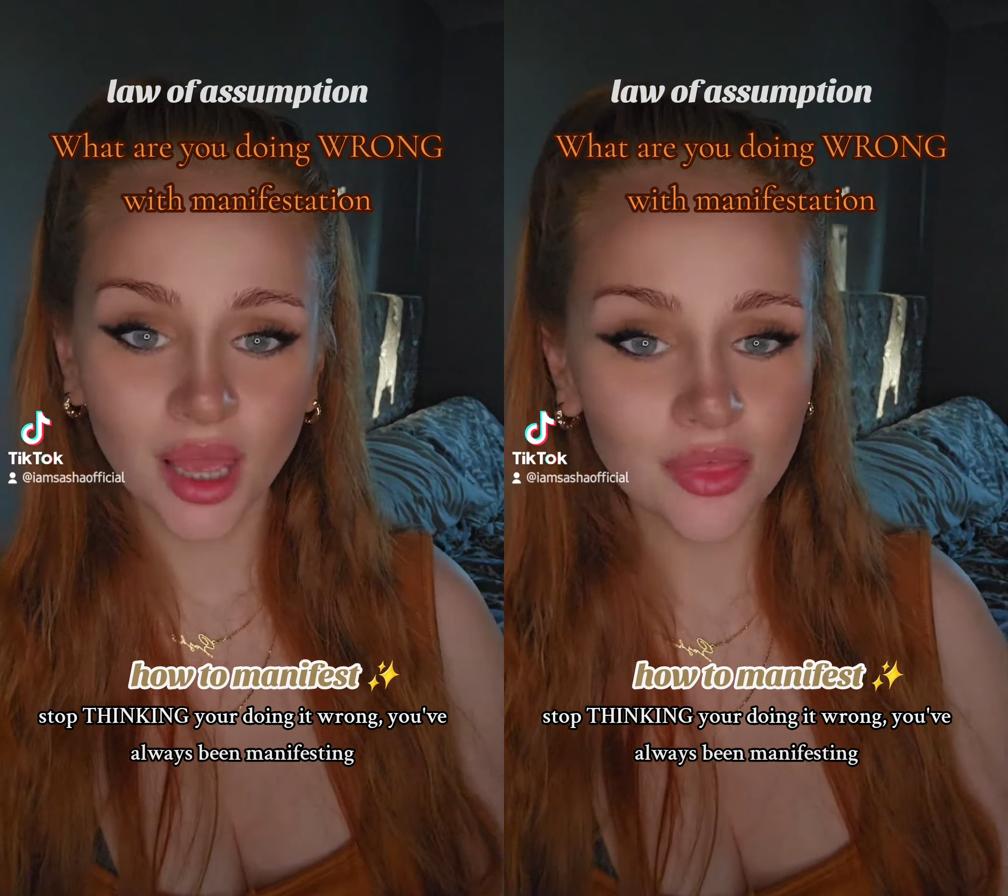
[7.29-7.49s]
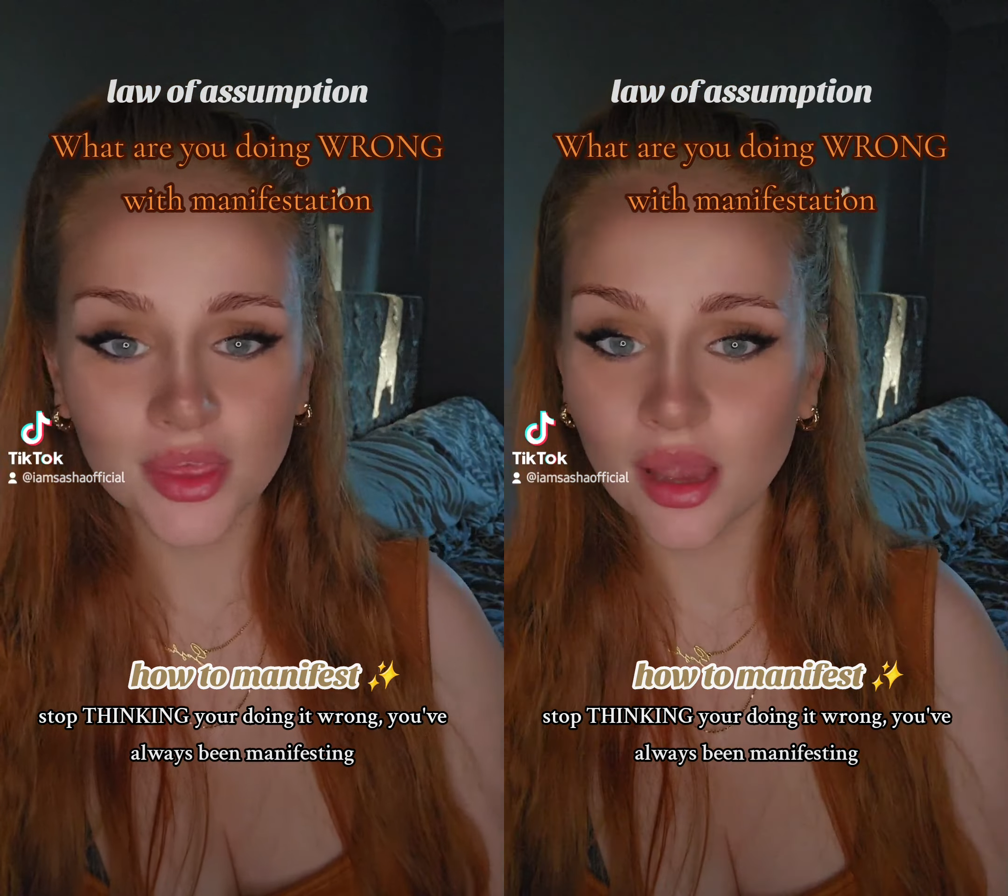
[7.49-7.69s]

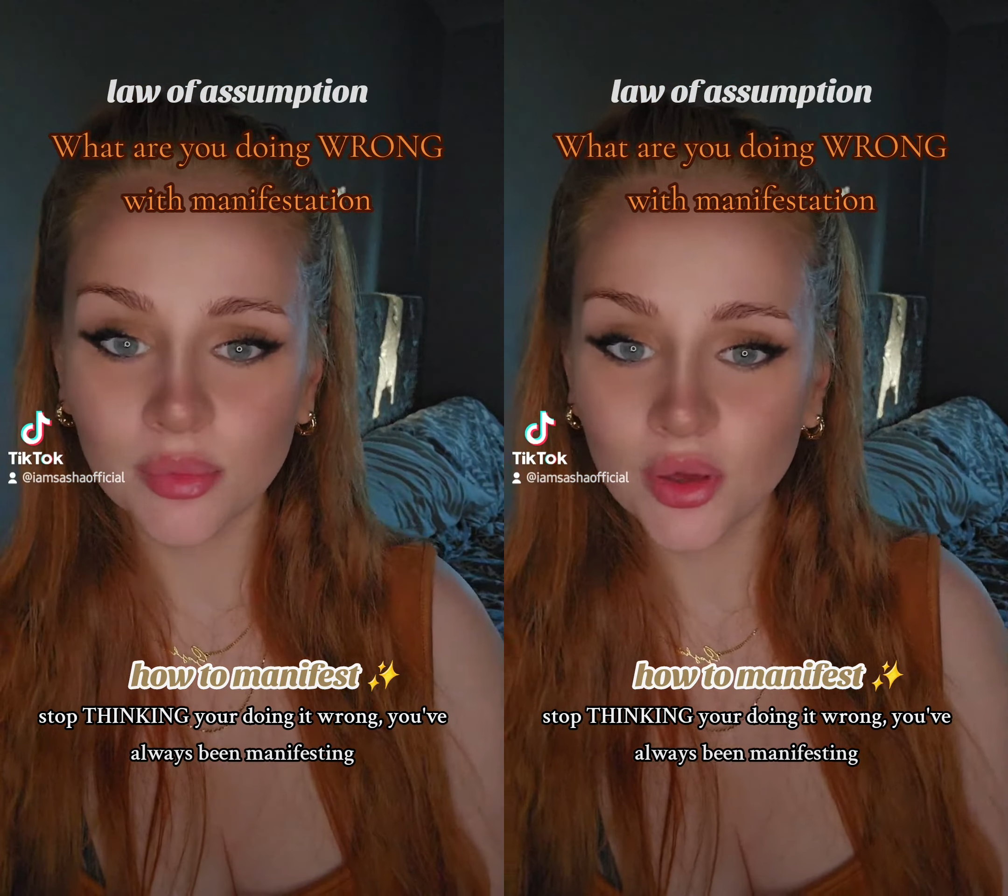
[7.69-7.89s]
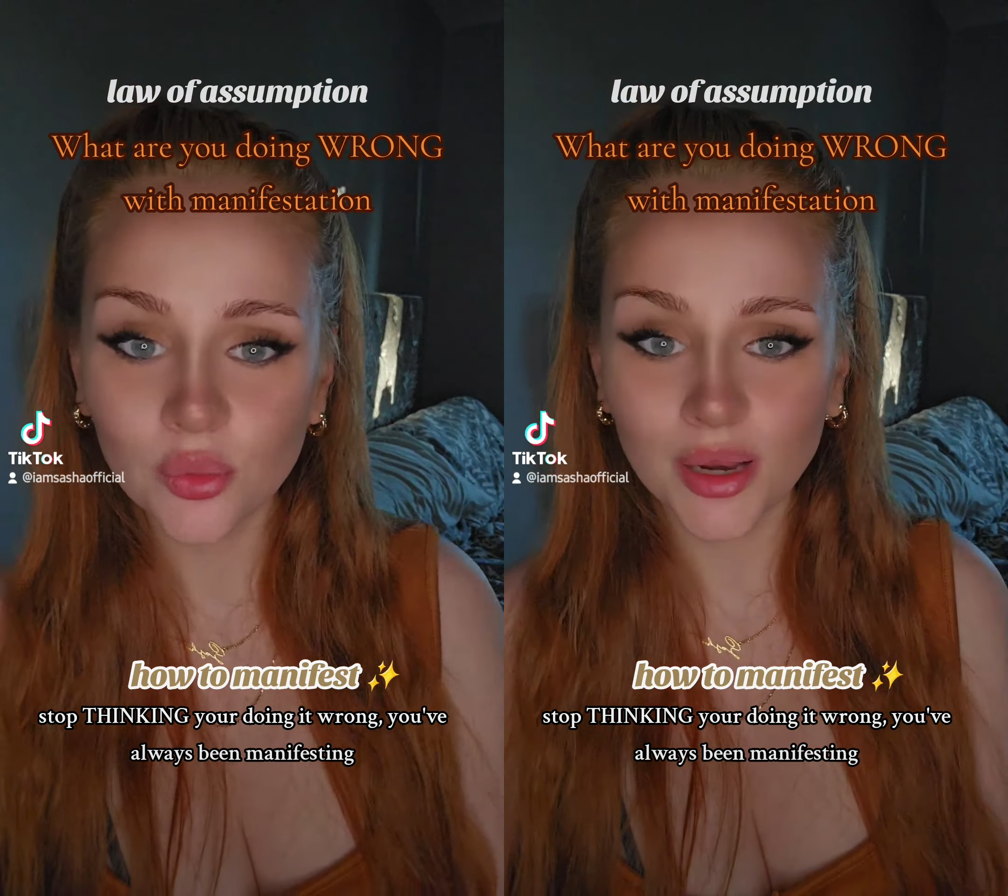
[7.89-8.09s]
I think
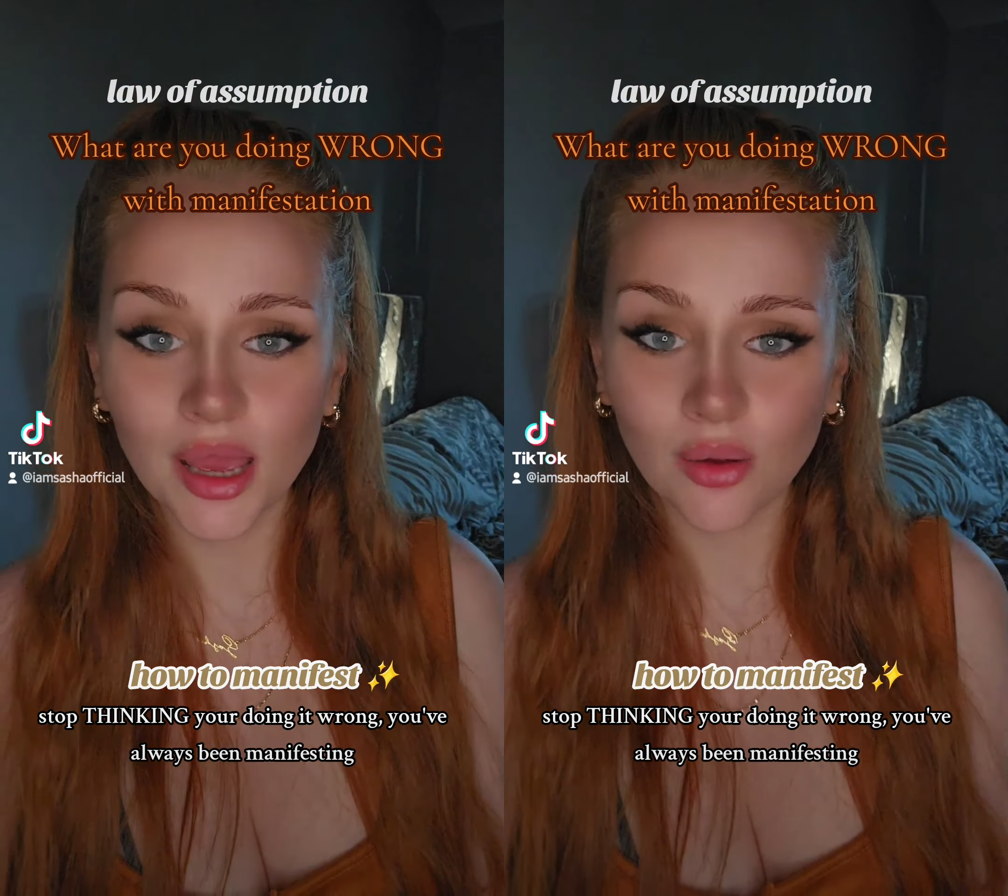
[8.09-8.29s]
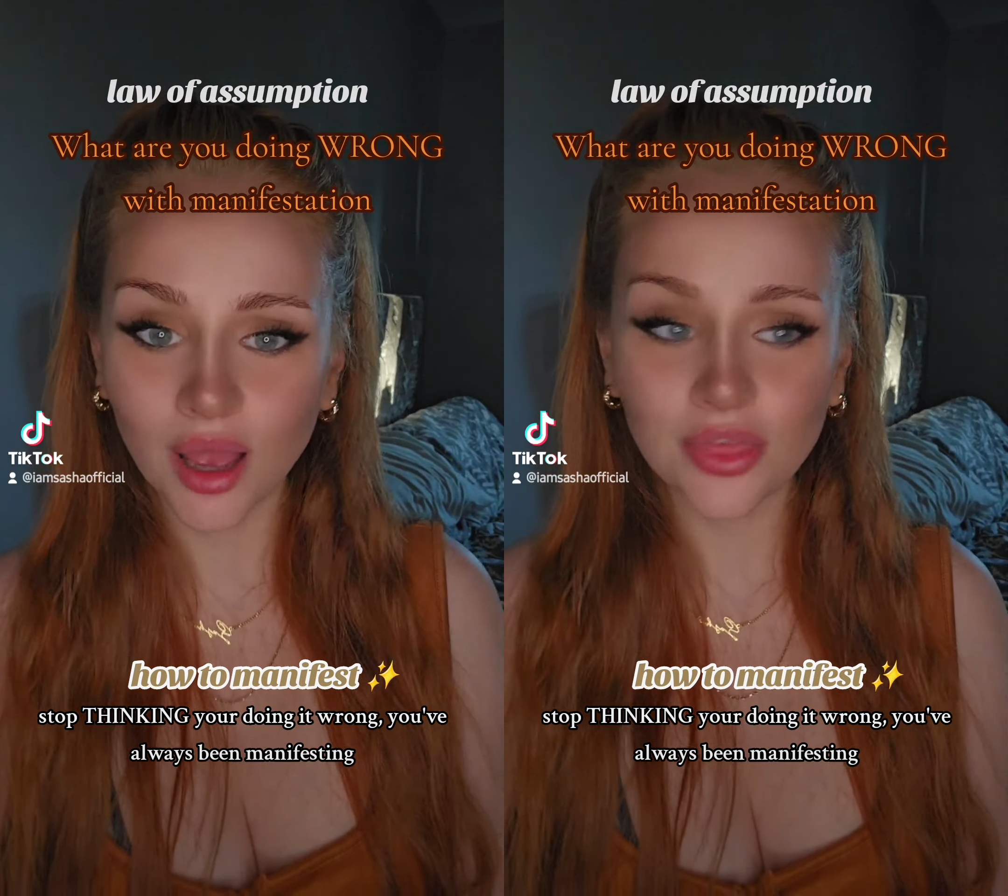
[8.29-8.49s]
I'm the odd one
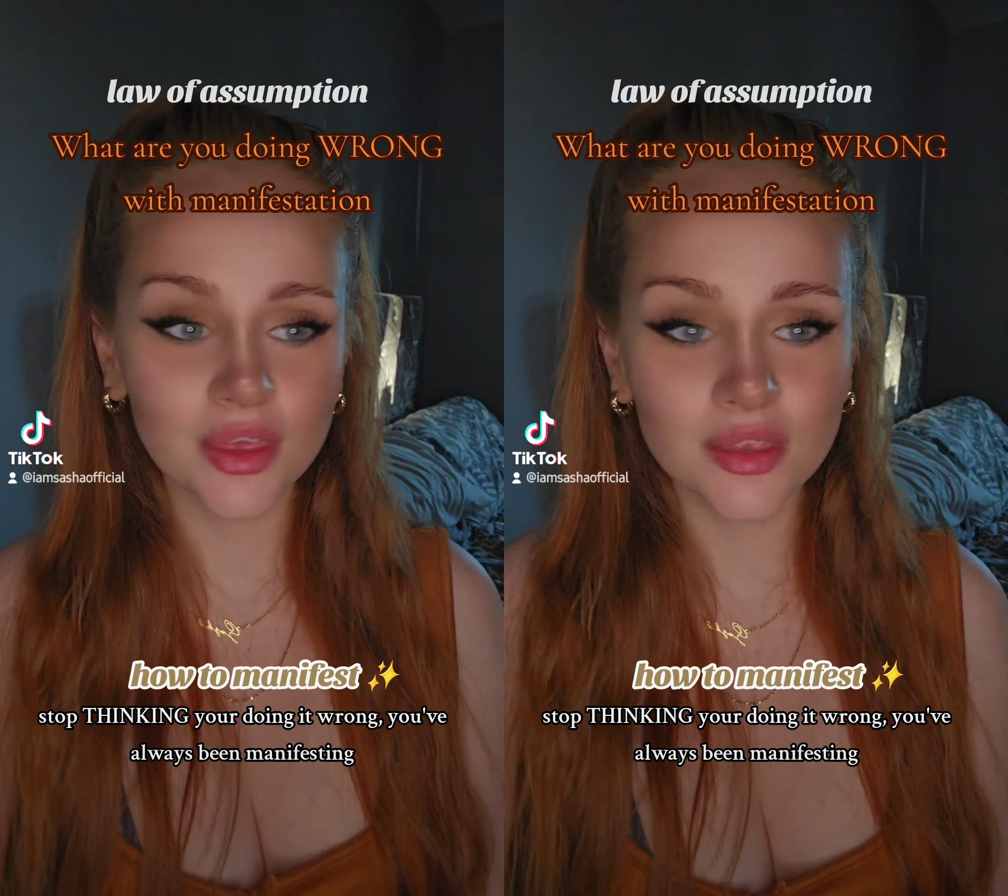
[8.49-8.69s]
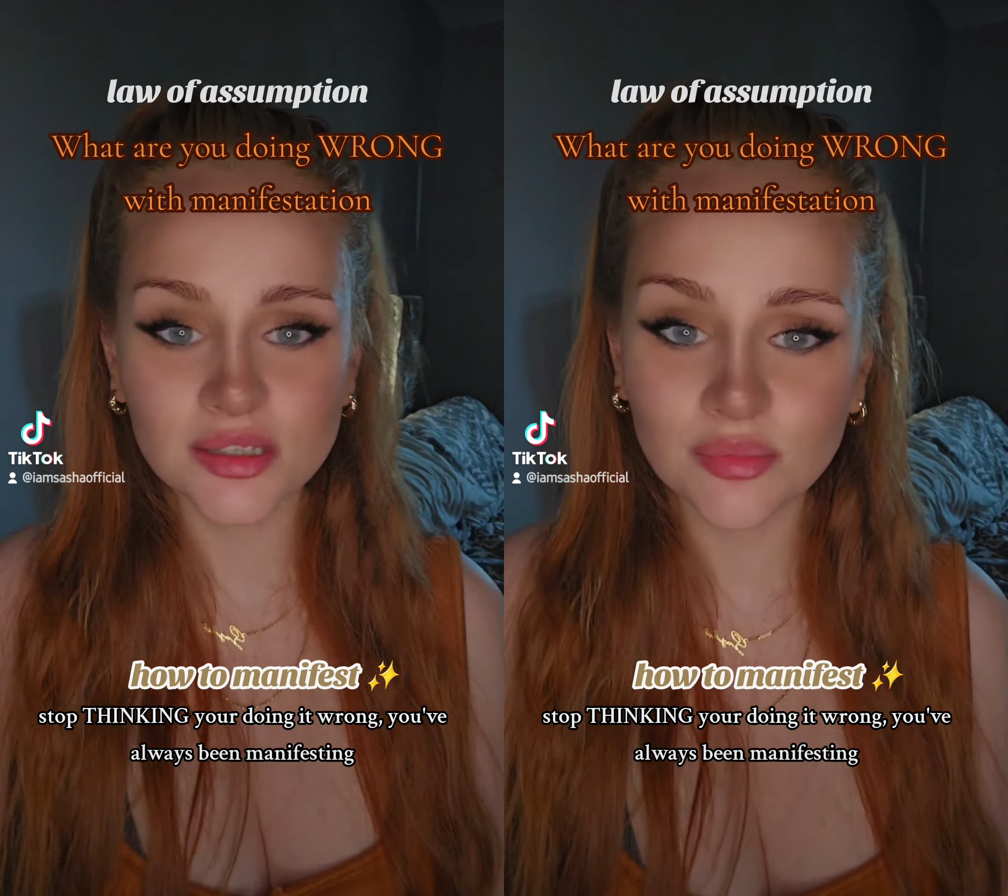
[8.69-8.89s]
out. I
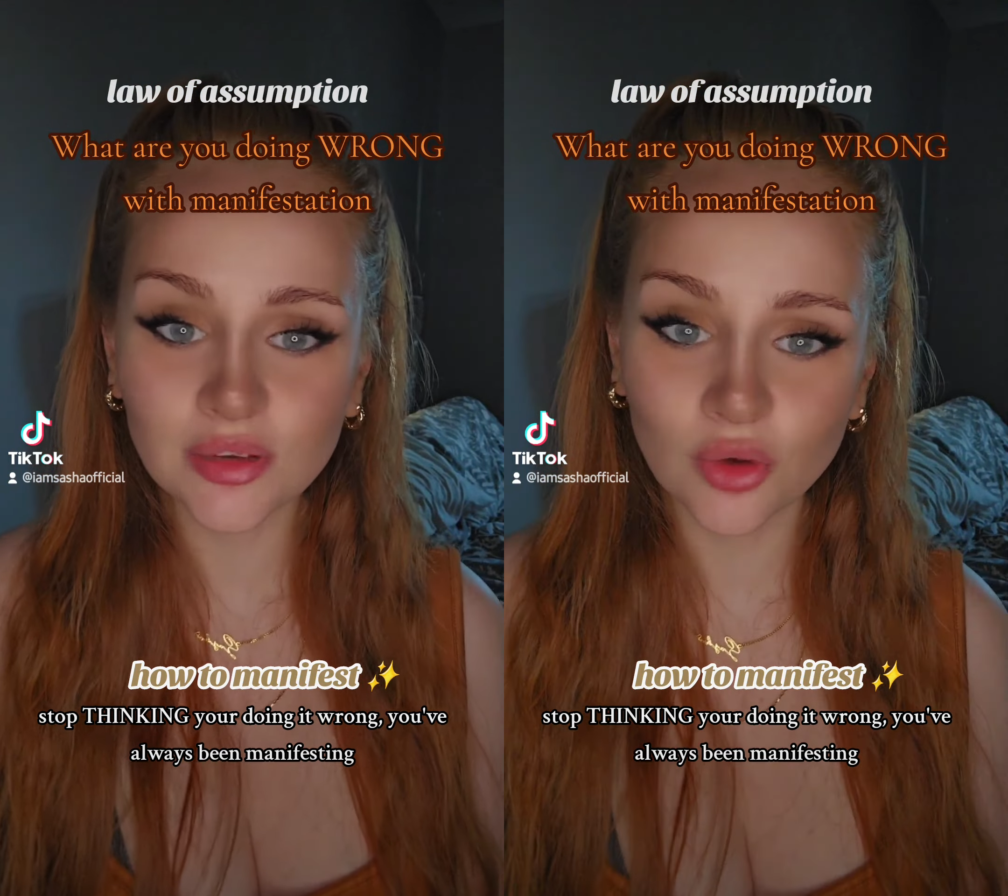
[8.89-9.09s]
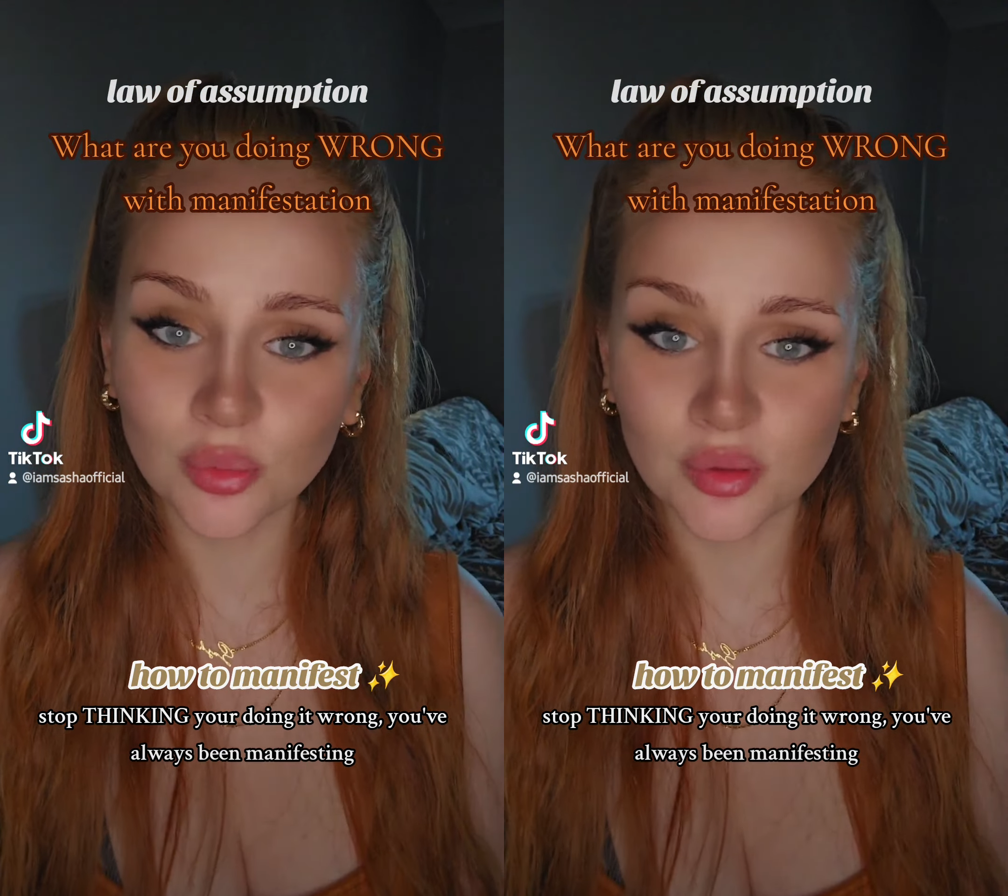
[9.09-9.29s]
think there's
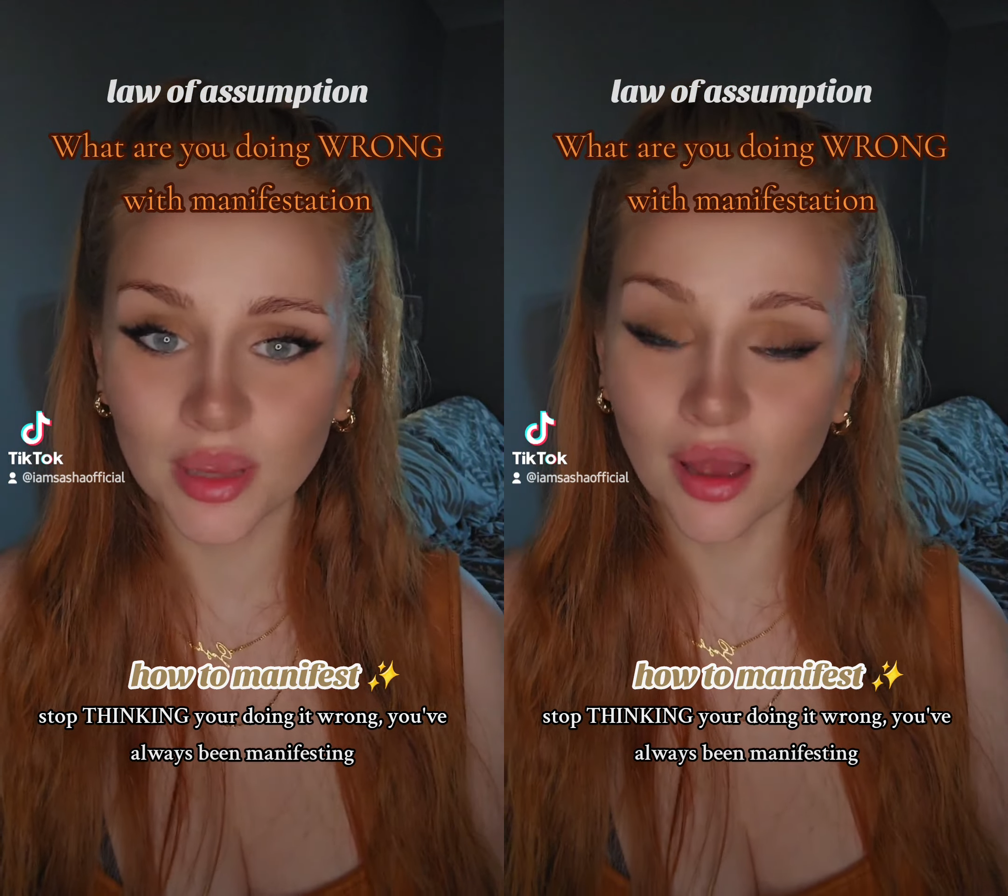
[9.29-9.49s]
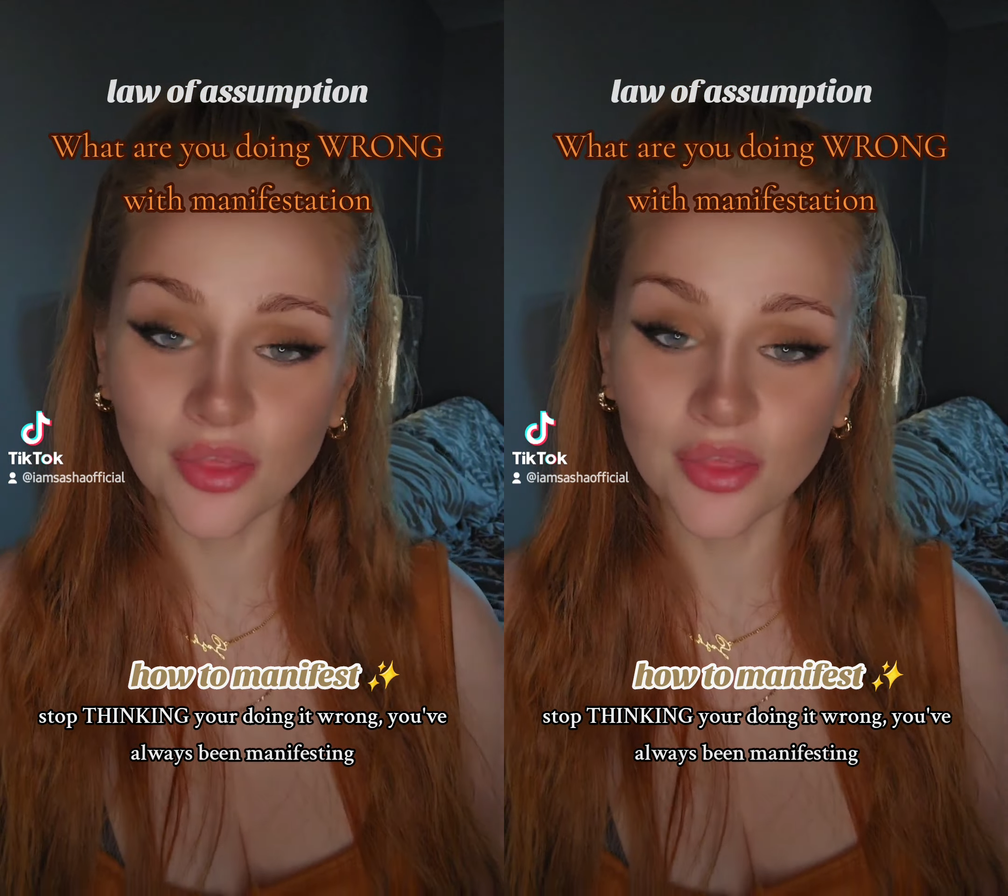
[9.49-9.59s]
something wrong with me.